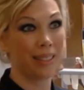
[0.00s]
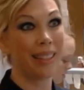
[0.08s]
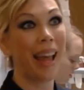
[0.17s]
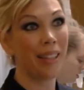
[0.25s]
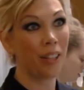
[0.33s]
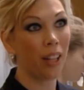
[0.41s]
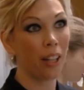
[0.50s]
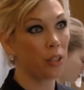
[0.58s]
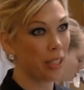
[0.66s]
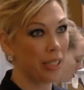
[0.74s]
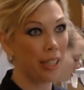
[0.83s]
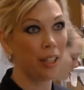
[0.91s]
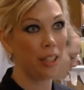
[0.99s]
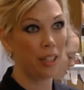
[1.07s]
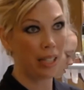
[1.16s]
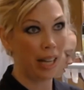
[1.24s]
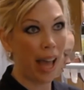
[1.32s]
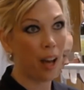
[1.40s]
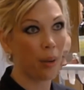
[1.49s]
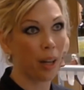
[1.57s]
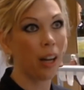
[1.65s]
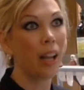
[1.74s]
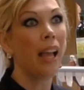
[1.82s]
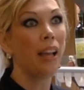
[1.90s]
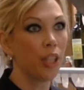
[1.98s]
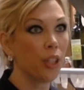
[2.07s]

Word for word: choice to walk away. This